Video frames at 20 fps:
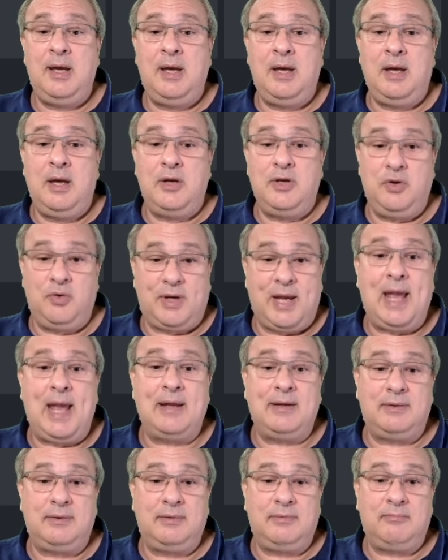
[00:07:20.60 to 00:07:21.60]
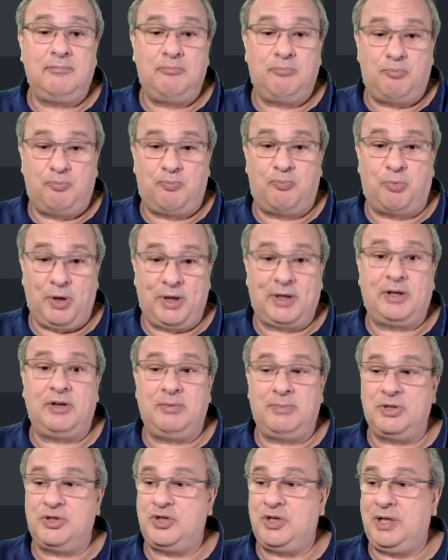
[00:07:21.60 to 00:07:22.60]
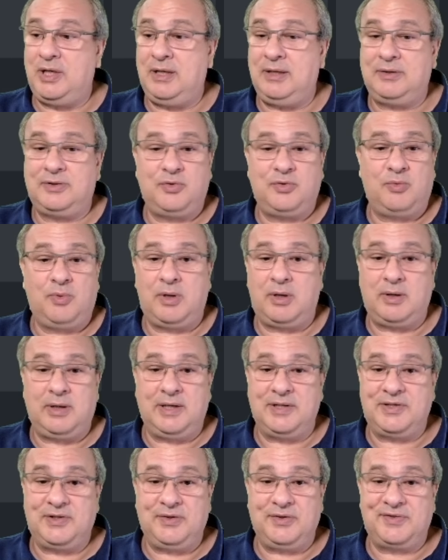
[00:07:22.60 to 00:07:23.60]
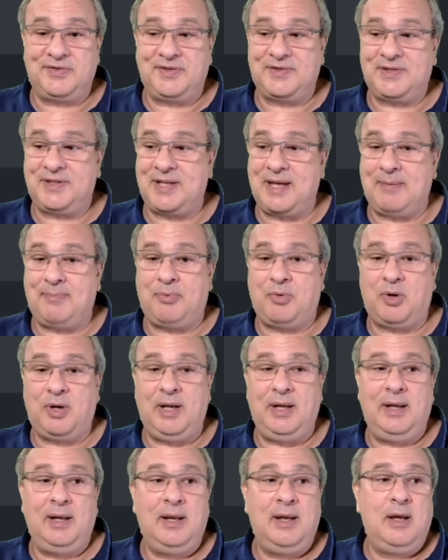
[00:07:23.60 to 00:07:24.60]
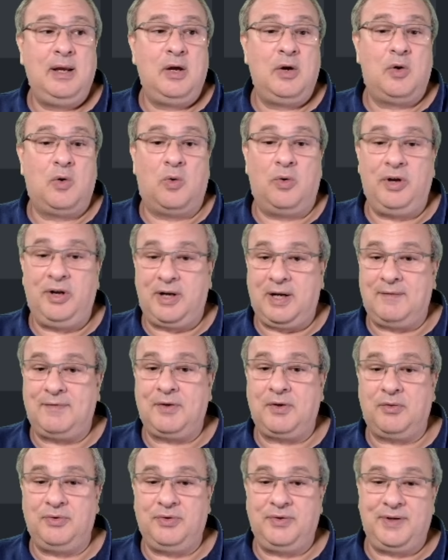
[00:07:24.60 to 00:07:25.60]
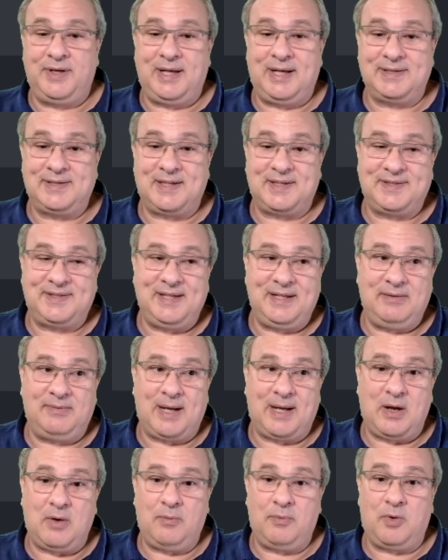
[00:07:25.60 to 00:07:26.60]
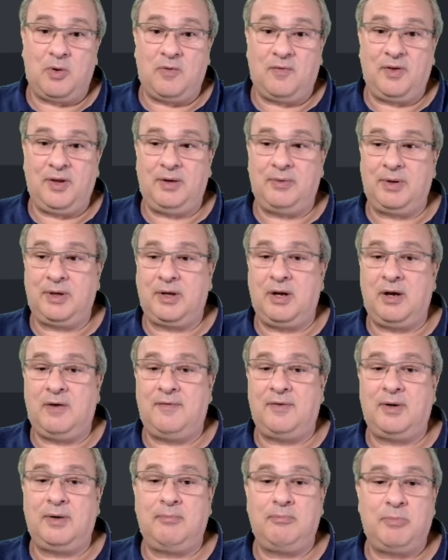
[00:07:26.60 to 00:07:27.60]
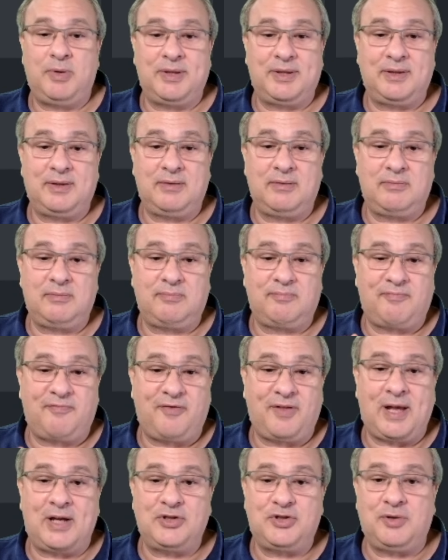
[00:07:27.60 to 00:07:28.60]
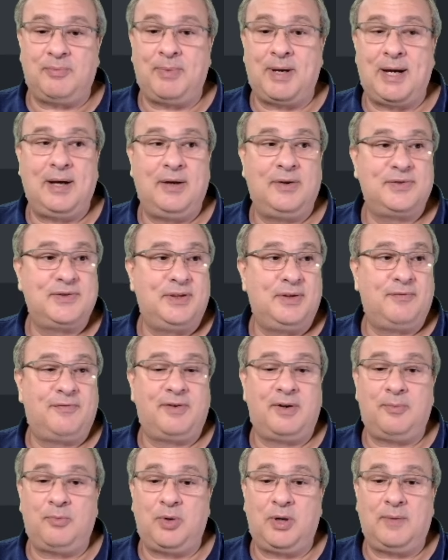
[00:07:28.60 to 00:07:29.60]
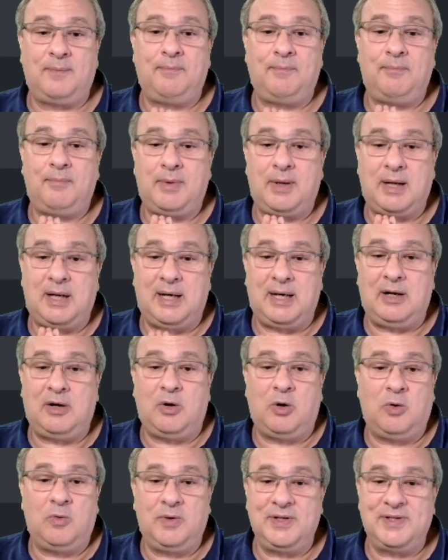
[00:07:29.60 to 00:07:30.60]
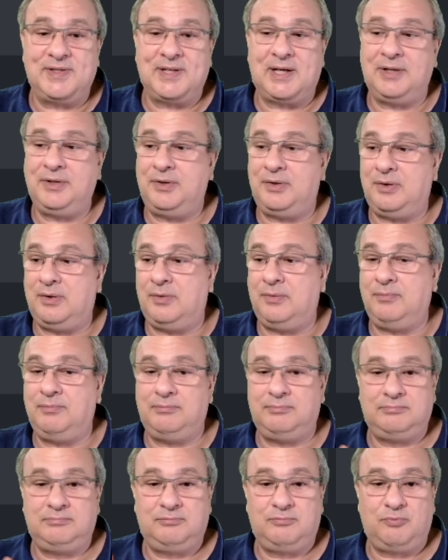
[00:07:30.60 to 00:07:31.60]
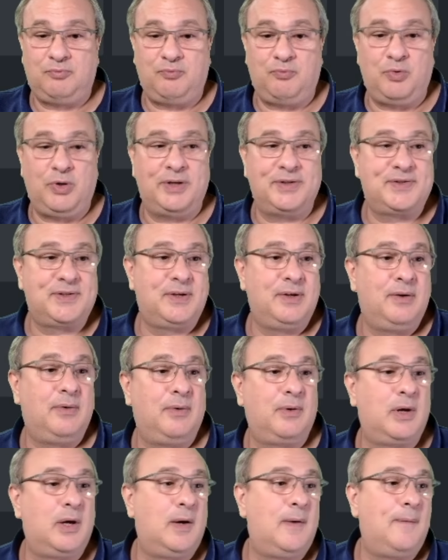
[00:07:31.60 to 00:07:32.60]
You can brick your machine to where it's useless at that point, or you're gonna have to go do the SSD route, hopefully to recover, but flash the BIOS and the firmware always on your own risk, okay?